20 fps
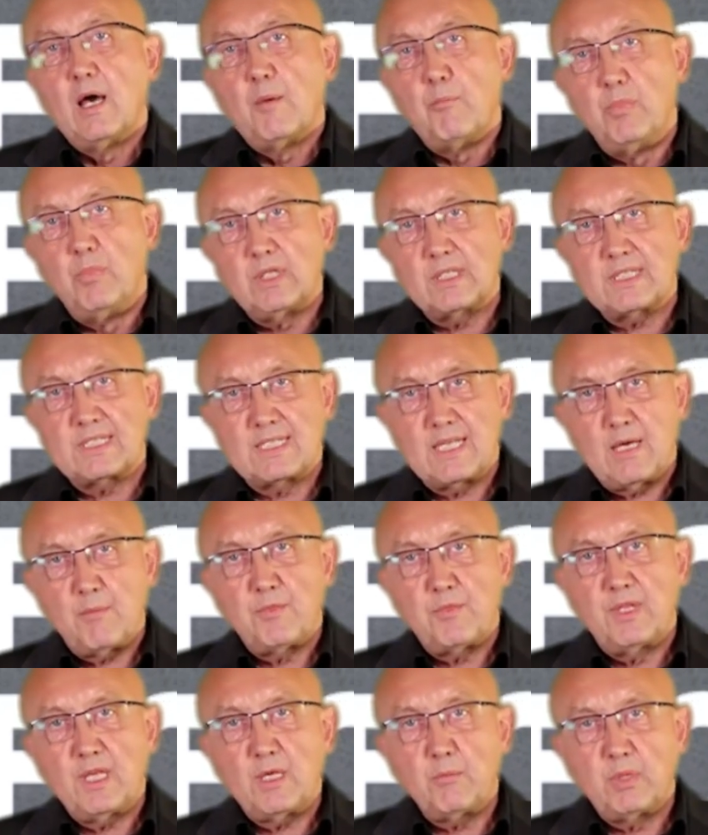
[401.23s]

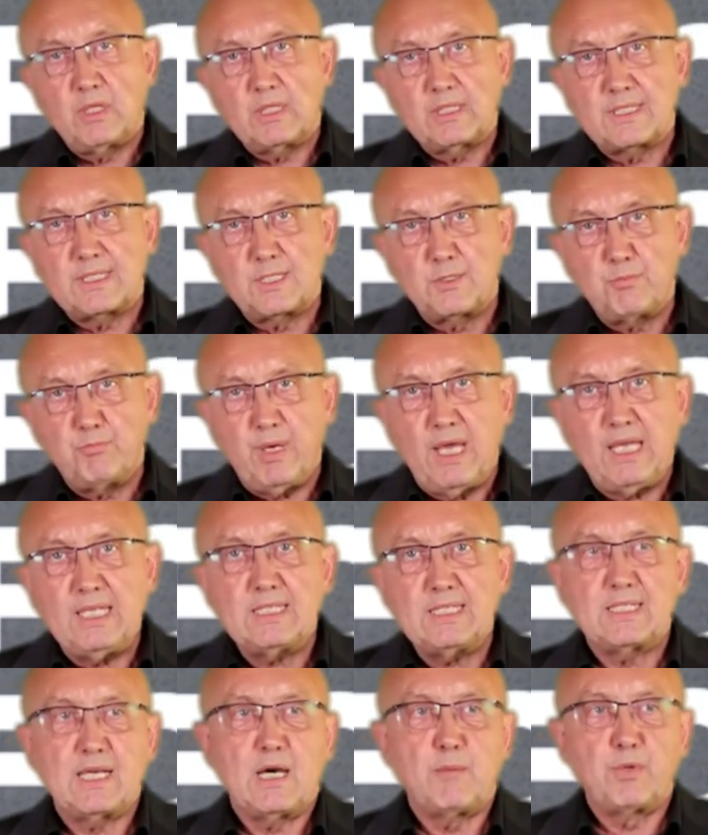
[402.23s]
build a
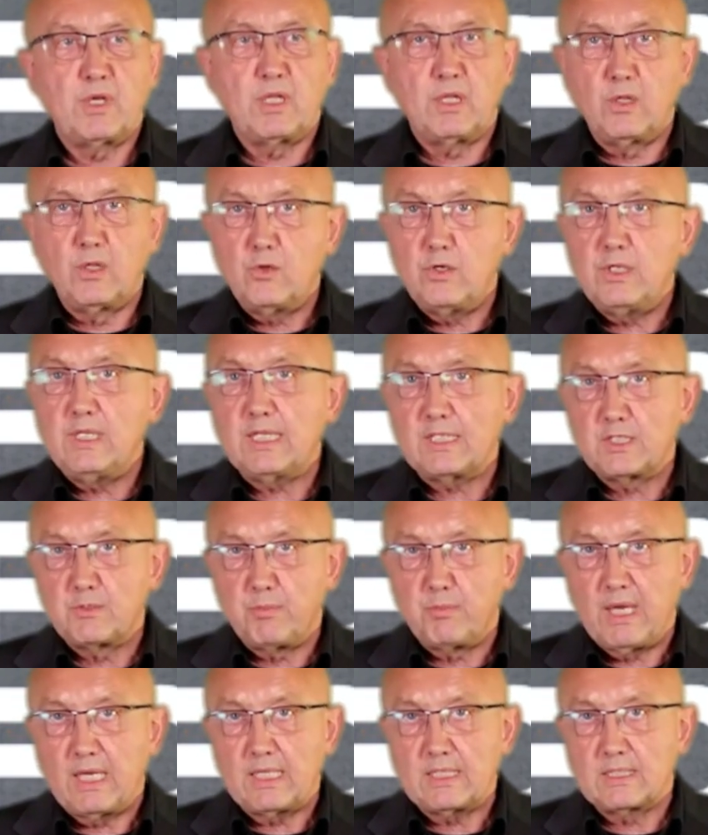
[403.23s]
space up, a learning
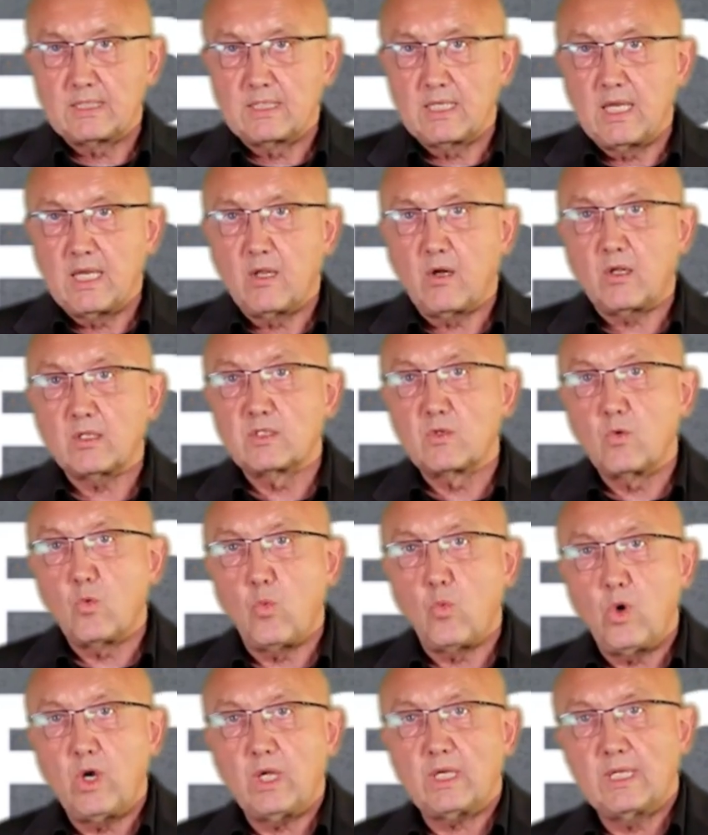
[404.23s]
space and also
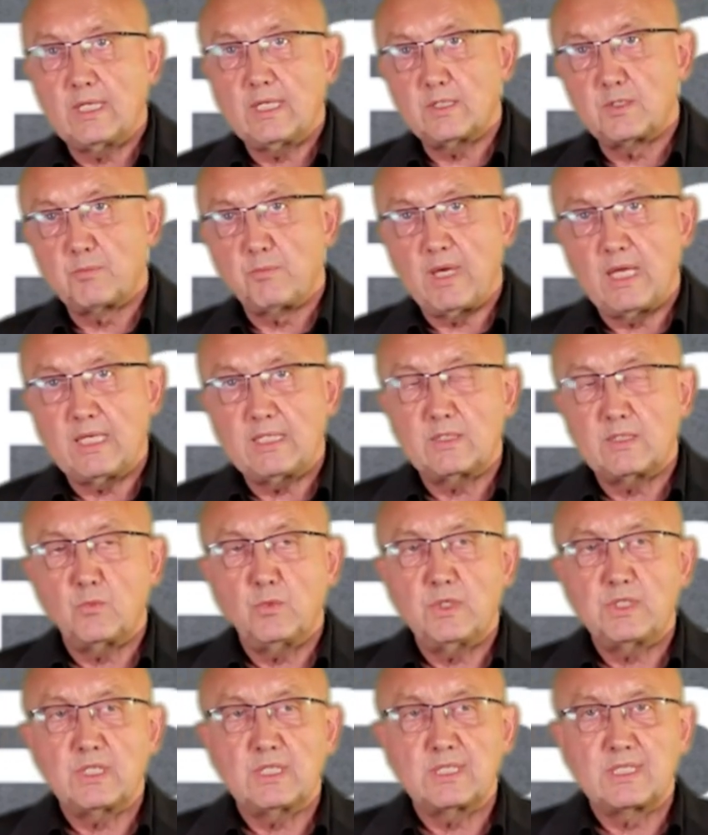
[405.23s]
working space,
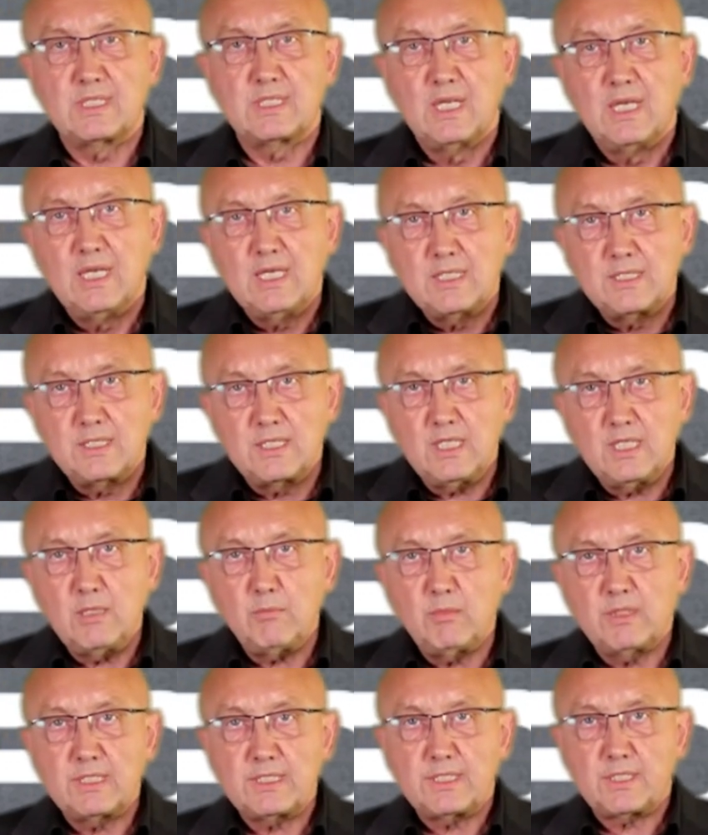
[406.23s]
which is
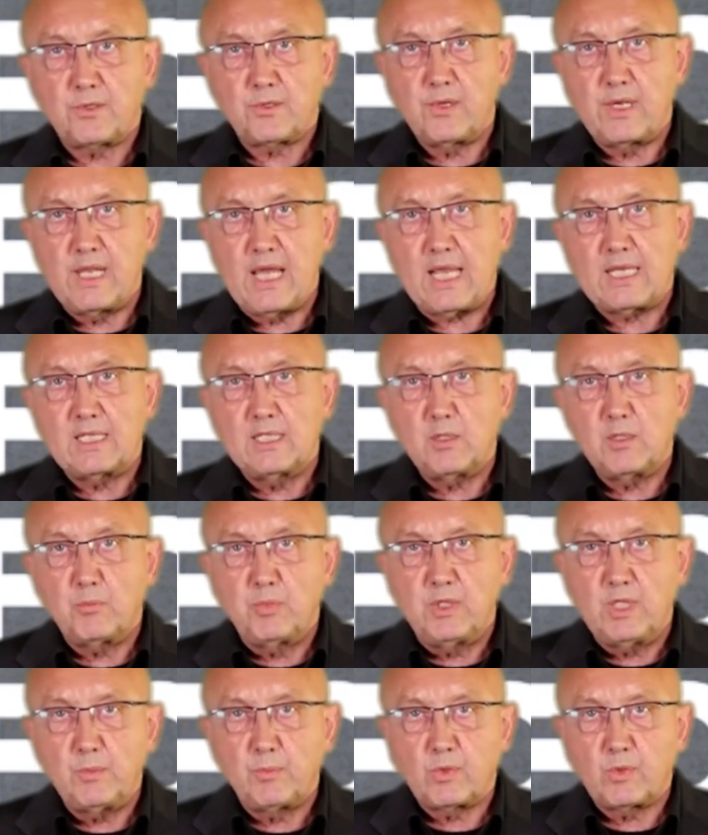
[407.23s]
seamless, connecting
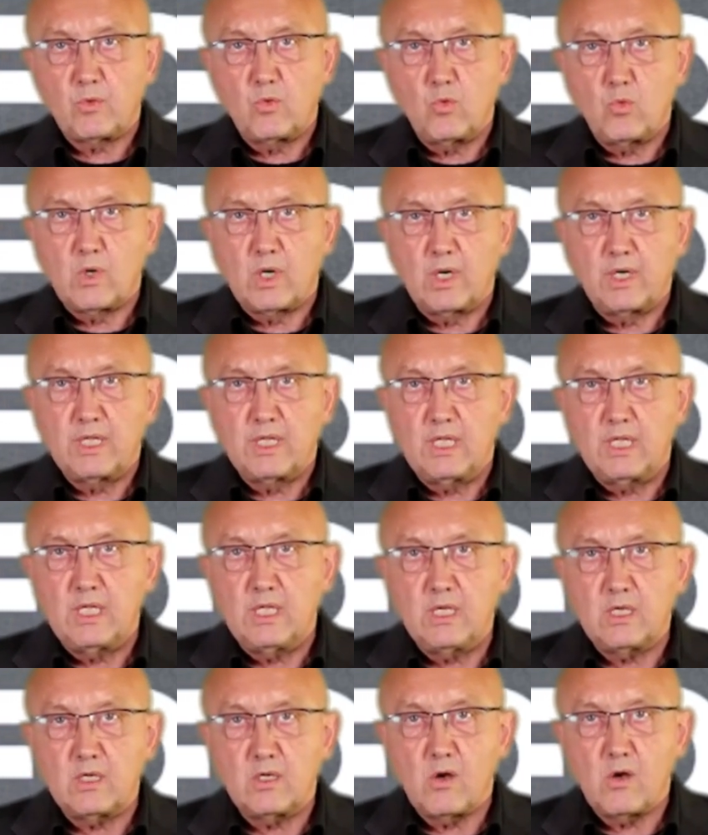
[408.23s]
people who are
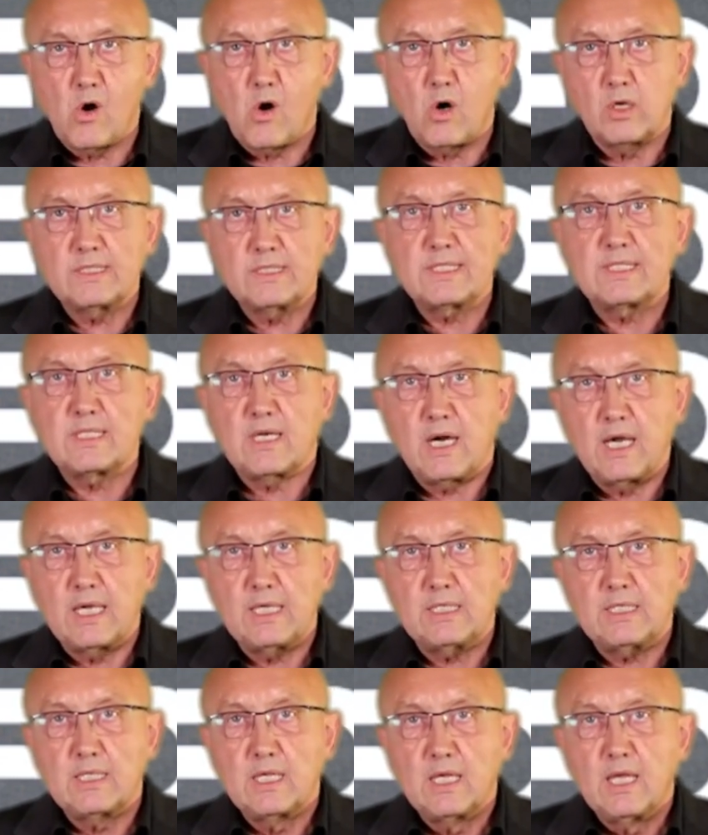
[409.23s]
here on
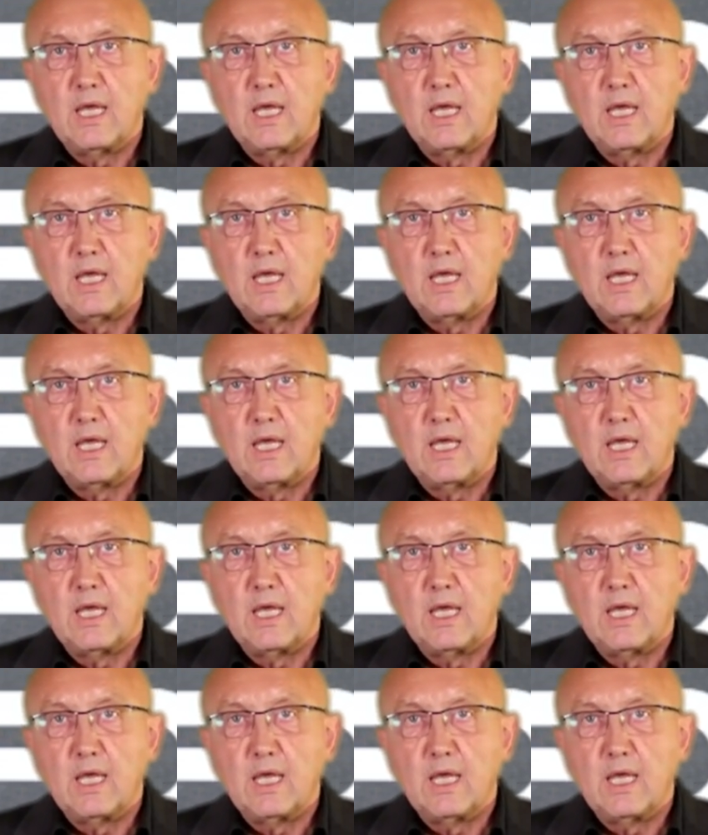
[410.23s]
site